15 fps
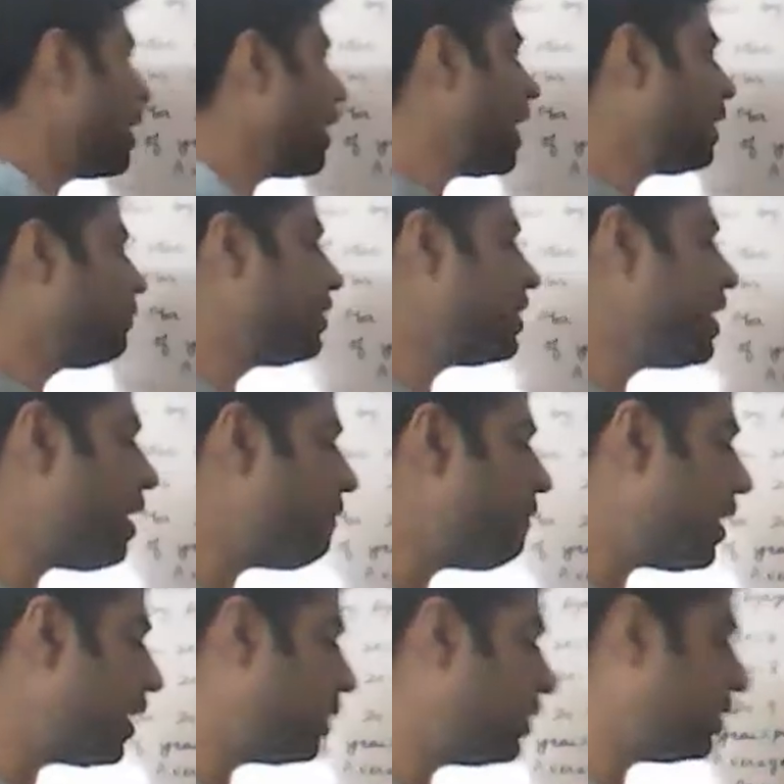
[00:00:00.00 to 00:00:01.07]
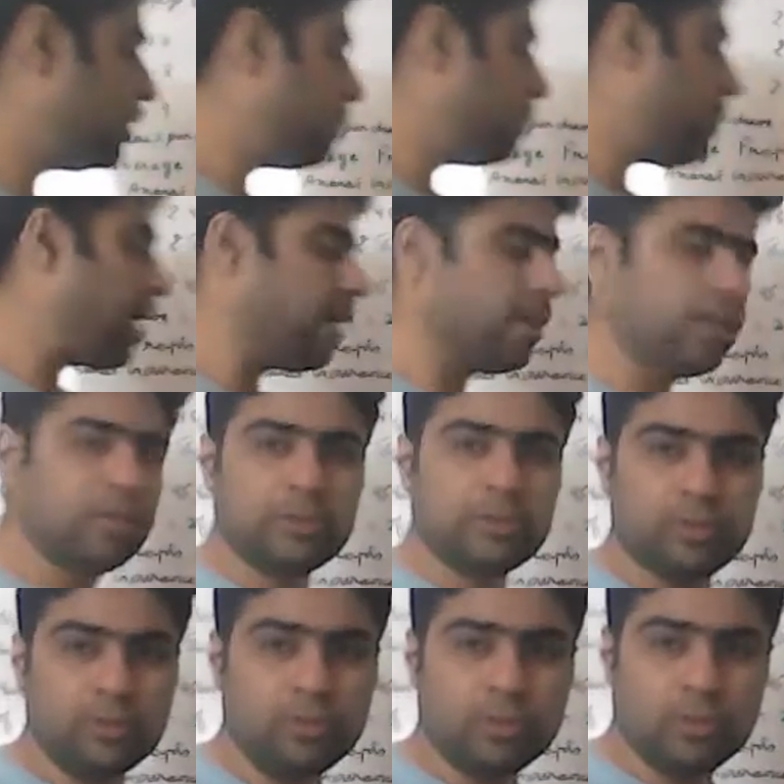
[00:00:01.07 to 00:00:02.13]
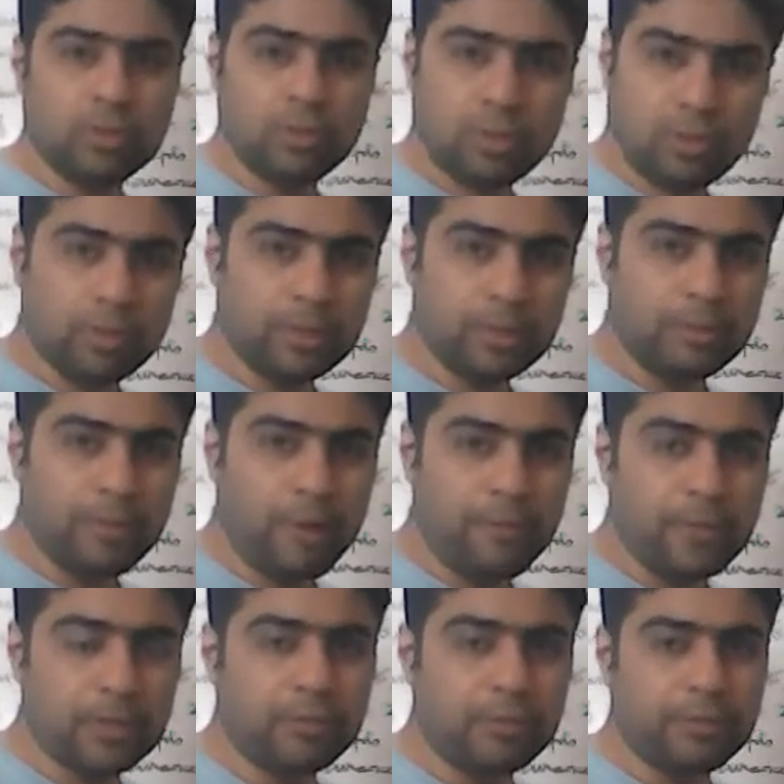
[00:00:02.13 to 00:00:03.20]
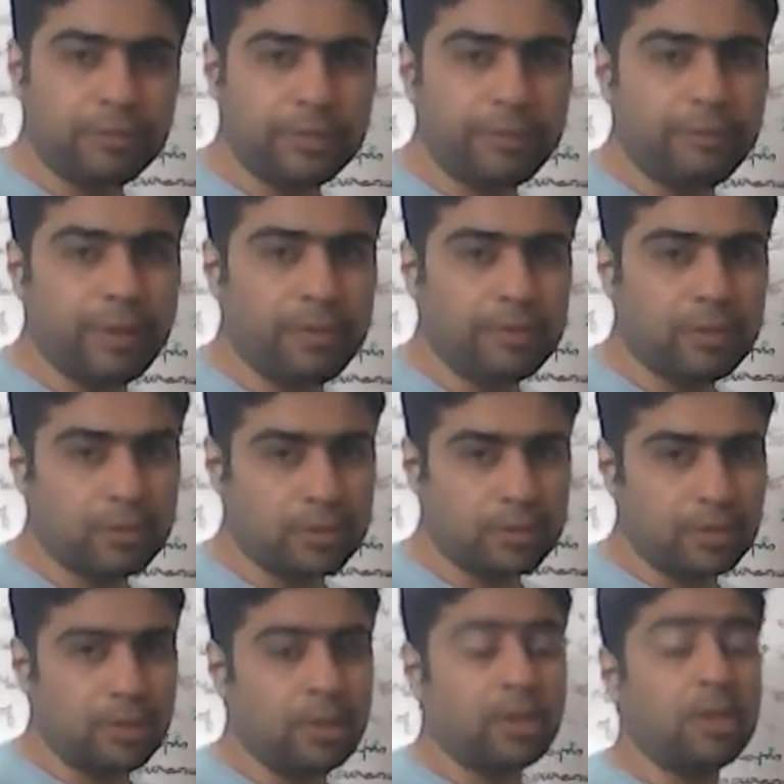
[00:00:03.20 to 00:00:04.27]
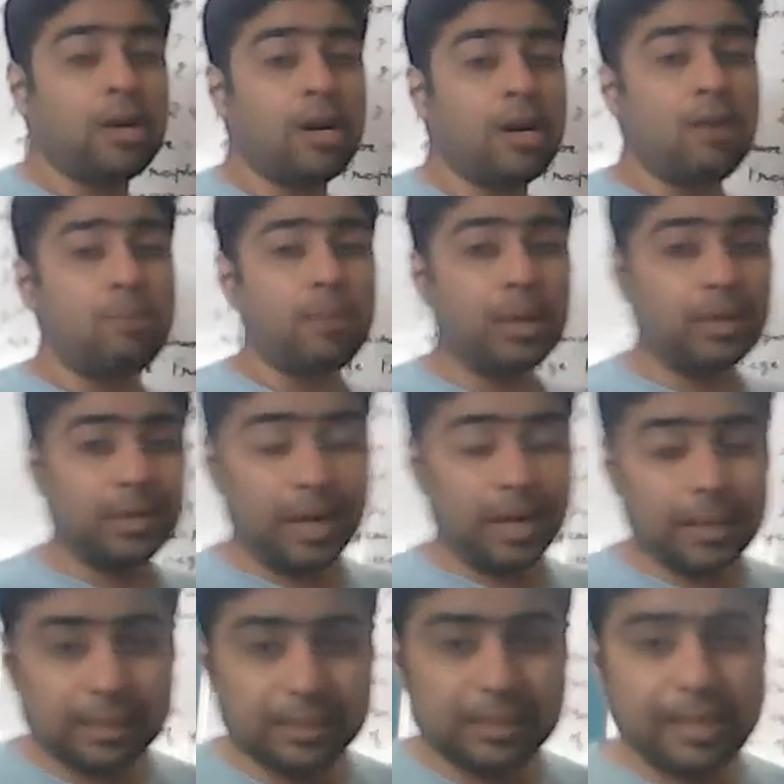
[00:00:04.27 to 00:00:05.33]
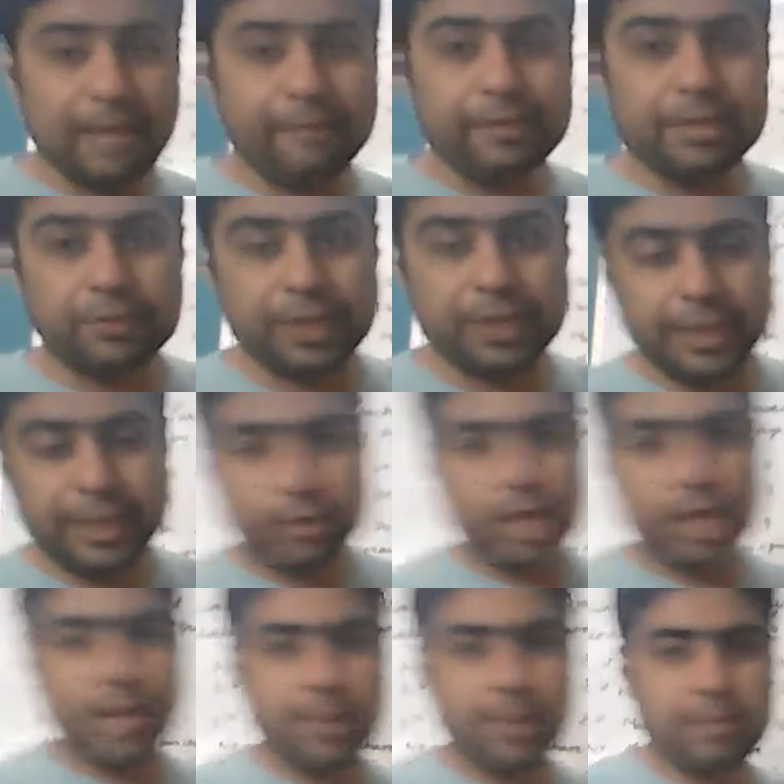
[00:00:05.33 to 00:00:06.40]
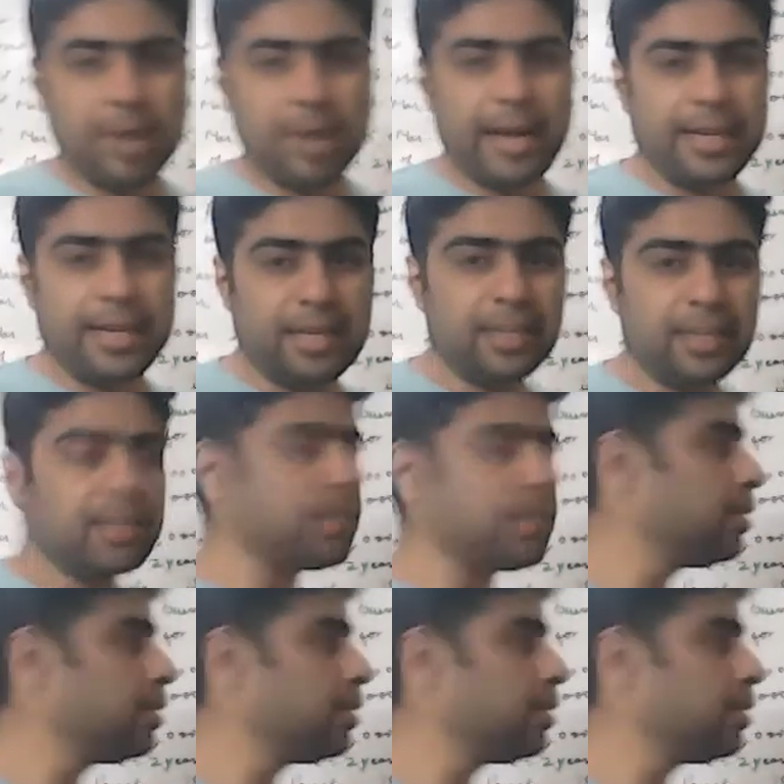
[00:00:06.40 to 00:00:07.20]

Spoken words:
and we have added it back to the profits of 55,000. But another thing which we need to keep in mind is